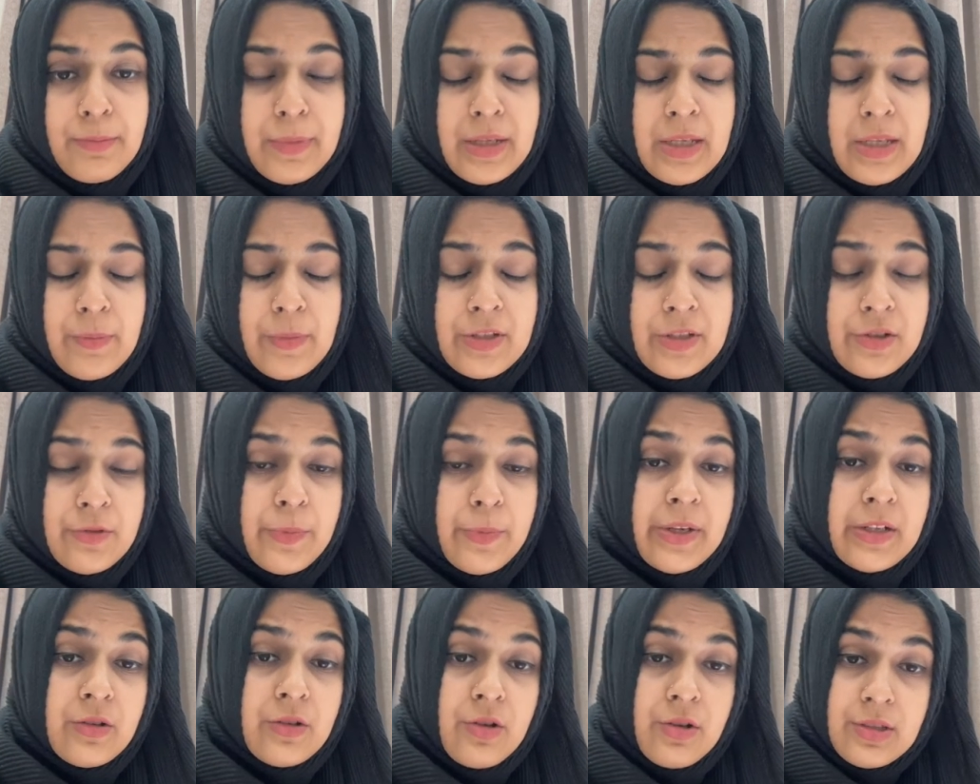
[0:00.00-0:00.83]
Money
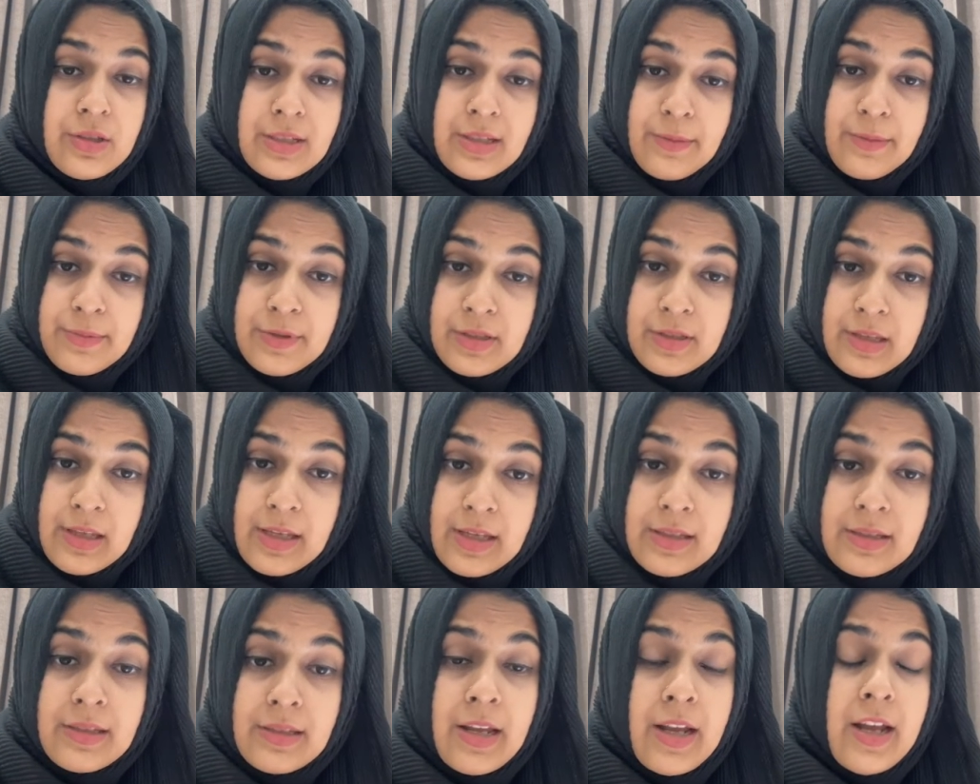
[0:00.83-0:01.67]
measurement concept
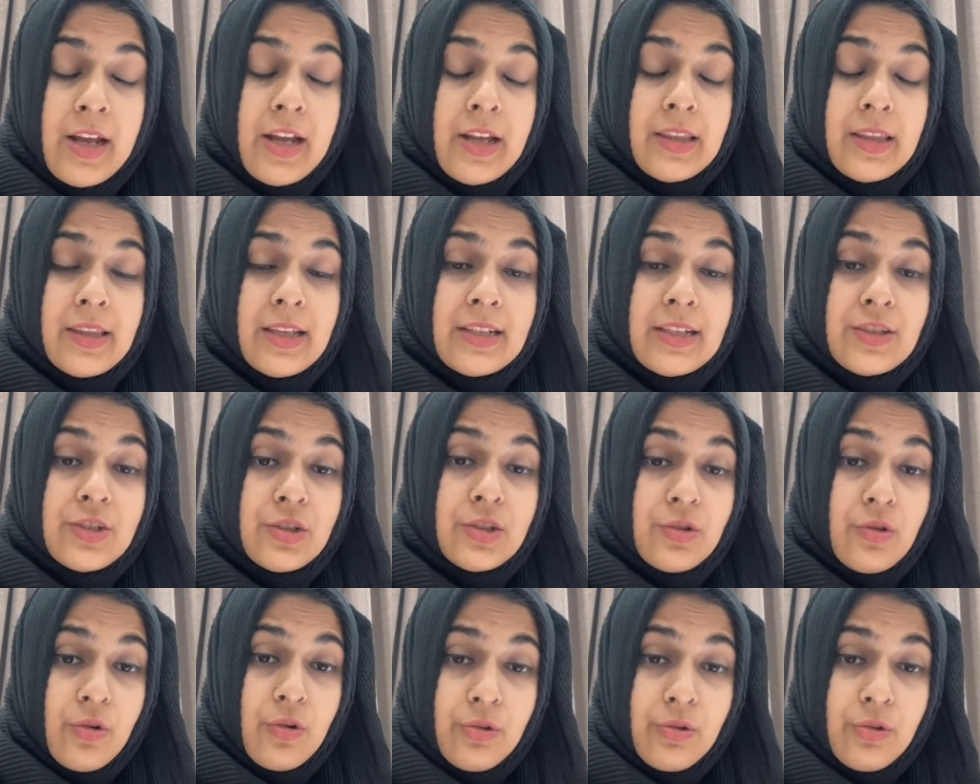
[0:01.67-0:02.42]
says that